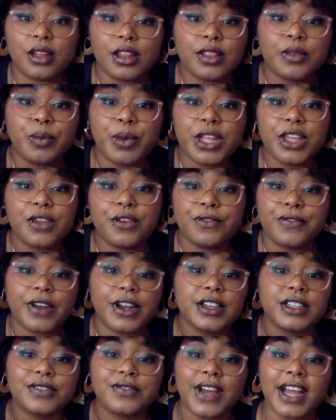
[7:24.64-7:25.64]
when you
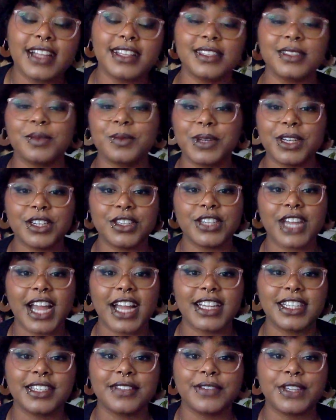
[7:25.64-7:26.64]
first find someone
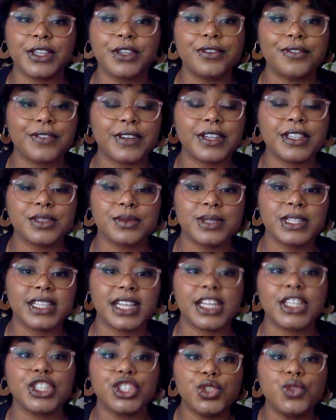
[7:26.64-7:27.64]
attractive and you first
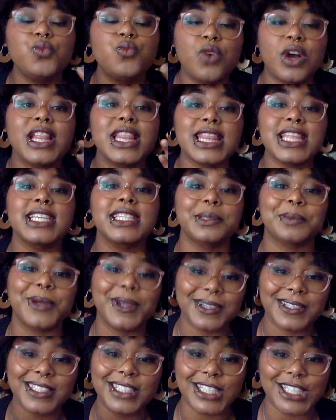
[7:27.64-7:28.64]
realize you want this
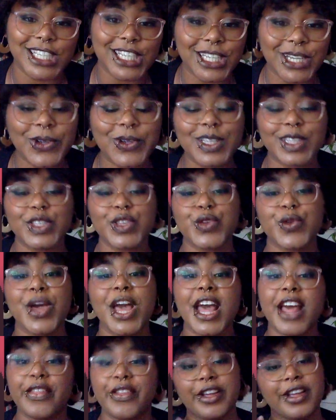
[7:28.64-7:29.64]
person to notice you,
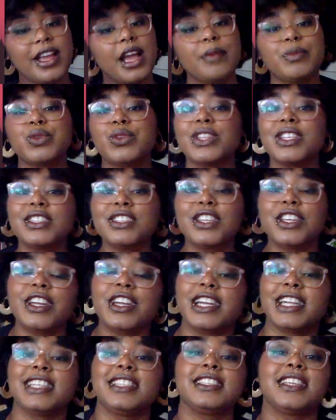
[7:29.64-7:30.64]
it comes with
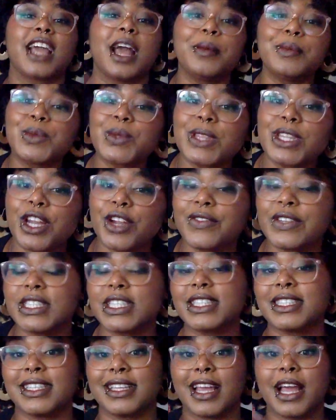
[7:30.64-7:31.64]
insecurities, it comes with
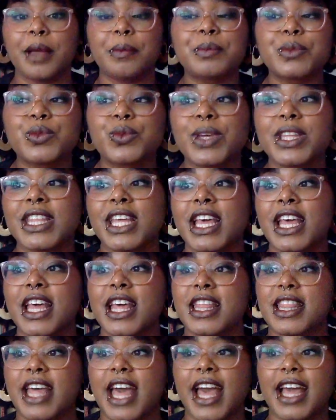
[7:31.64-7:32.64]
nervousness, it comes with
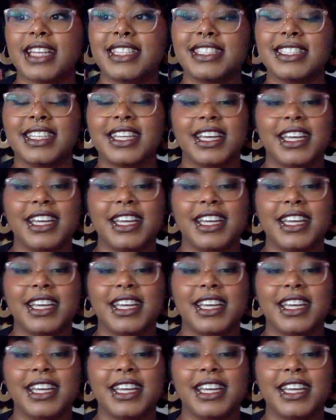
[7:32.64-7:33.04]
that